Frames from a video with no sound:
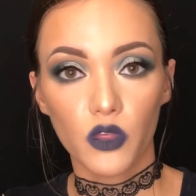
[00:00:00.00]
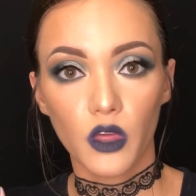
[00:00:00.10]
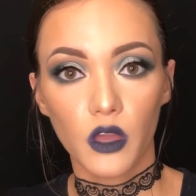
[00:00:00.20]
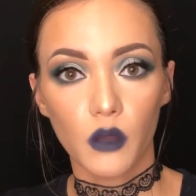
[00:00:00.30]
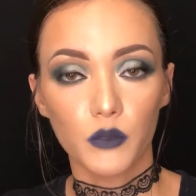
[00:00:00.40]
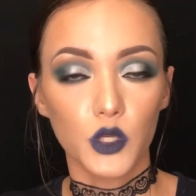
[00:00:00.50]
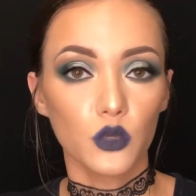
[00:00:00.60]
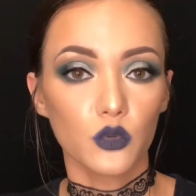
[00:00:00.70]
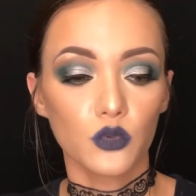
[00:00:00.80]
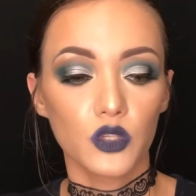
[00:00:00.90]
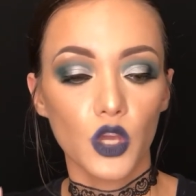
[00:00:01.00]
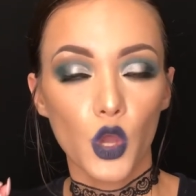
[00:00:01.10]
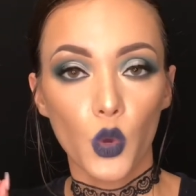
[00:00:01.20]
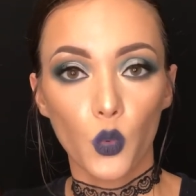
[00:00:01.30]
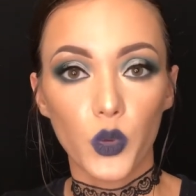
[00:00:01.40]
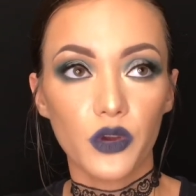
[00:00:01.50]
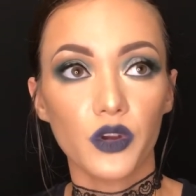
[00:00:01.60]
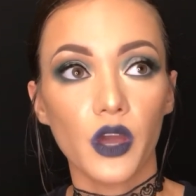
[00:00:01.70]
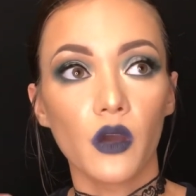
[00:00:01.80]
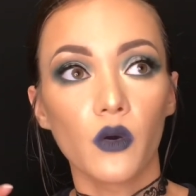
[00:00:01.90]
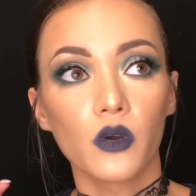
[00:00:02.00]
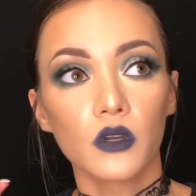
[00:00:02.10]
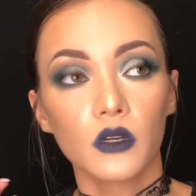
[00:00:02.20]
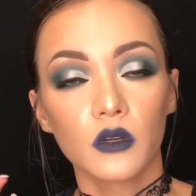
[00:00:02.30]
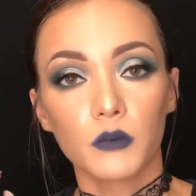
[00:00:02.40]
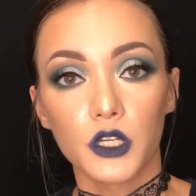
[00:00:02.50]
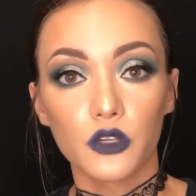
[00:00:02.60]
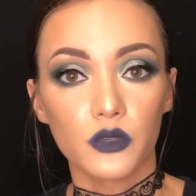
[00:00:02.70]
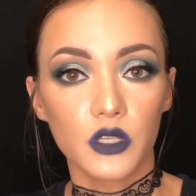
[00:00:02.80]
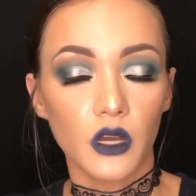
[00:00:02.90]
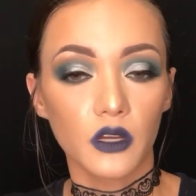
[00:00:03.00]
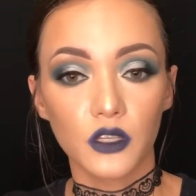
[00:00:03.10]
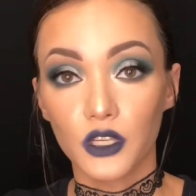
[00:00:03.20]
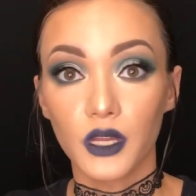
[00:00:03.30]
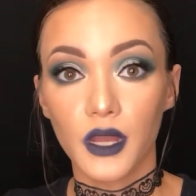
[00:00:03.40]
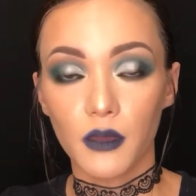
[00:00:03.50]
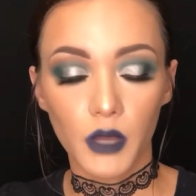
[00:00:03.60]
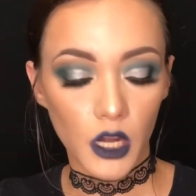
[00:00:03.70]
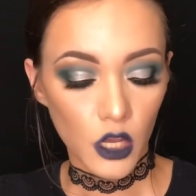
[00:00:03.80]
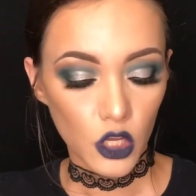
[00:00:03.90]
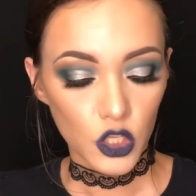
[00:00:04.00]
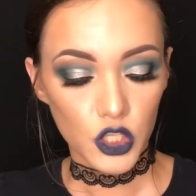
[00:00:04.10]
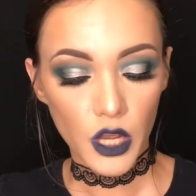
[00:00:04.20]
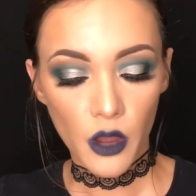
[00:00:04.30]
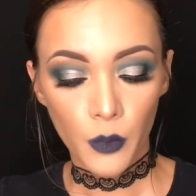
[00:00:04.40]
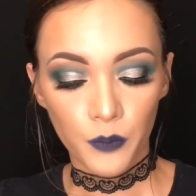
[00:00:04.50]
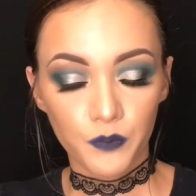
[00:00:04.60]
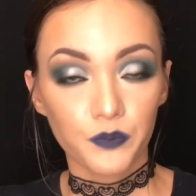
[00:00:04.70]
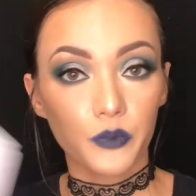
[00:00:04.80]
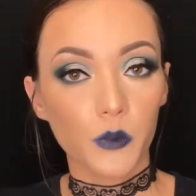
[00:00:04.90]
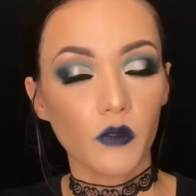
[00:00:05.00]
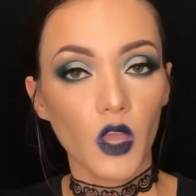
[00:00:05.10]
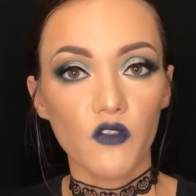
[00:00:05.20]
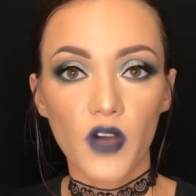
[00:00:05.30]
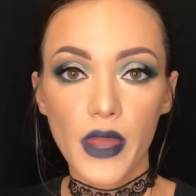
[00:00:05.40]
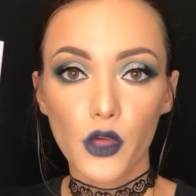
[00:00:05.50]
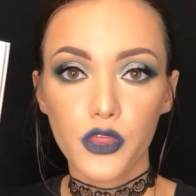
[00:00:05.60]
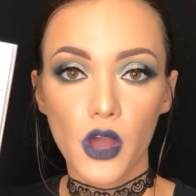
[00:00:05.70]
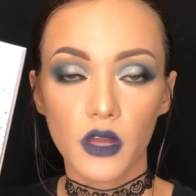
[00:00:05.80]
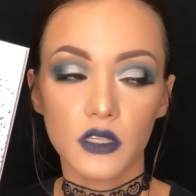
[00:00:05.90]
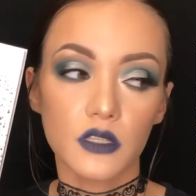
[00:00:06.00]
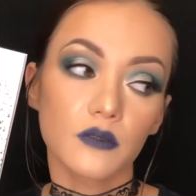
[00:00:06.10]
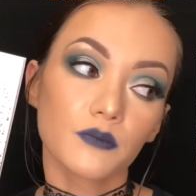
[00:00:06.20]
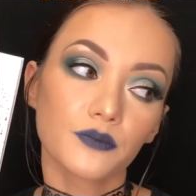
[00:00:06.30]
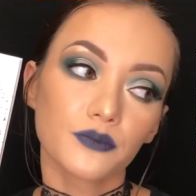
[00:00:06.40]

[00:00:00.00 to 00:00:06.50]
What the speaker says: with like Abused, Weirdo, Medusa, you name it. So, final thoughts